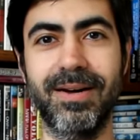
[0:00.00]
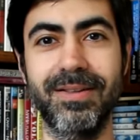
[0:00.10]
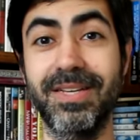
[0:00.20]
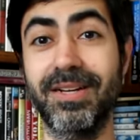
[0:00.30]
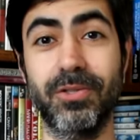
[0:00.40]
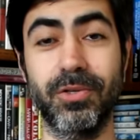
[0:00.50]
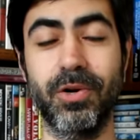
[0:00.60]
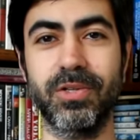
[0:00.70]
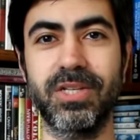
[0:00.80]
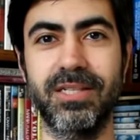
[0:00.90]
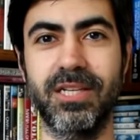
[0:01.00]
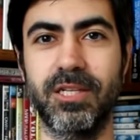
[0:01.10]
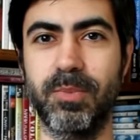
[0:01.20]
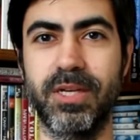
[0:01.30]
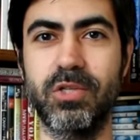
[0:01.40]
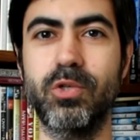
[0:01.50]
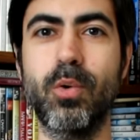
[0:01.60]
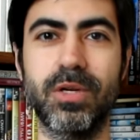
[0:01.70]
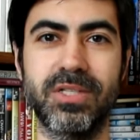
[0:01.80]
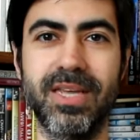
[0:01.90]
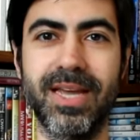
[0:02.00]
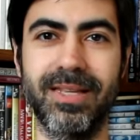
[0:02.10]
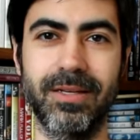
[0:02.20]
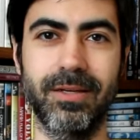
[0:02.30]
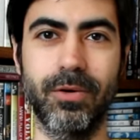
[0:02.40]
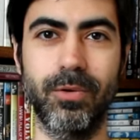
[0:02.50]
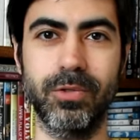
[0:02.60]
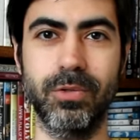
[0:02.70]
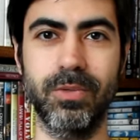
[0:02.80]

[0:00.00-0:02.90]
The Underdogs, that takes place towards the ending also.